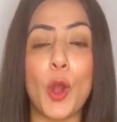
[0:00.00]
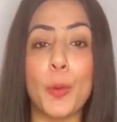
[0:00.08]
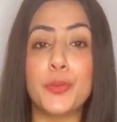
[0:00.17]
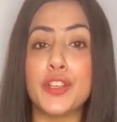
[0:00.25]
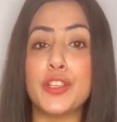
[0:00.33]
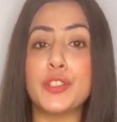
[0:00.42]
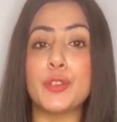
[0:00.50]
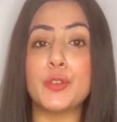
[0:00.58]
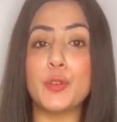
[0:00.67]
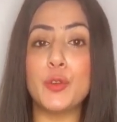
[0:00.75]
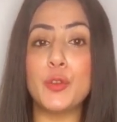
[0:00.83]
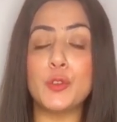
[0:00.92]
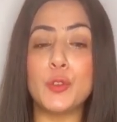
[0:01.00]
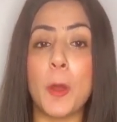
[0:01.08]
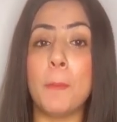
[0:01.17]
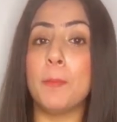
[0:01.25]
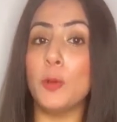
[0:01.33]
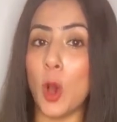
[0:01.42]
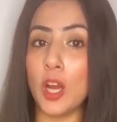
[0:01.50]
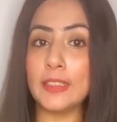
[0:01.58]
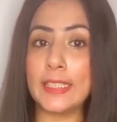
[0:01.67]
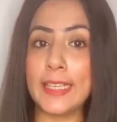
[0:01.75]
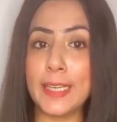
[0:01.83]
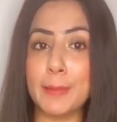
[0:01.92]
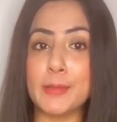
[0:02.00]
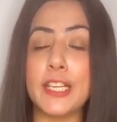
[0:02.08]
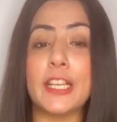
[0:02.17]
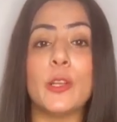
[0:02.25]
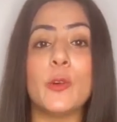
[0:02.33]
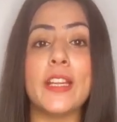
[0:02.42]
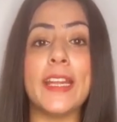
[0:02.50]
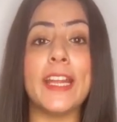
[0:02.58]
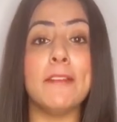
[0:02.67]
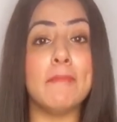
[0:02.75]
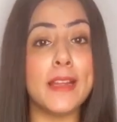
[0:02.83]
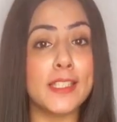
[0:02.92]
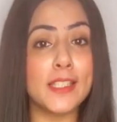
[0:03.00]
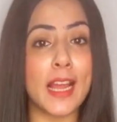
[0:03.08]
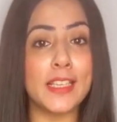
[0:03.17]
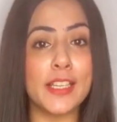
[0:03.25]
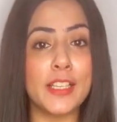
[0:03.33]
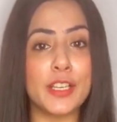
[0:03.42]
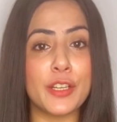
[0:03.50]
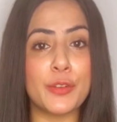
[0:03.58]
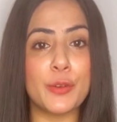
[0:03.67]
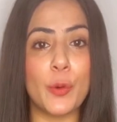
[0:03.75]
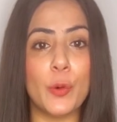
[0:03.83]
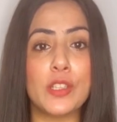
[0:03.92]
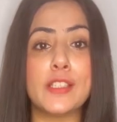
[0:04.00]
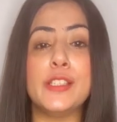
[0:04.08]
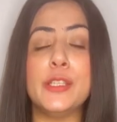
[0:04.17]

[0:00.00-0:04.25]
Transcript: options to choose from block themes including image sizing controls,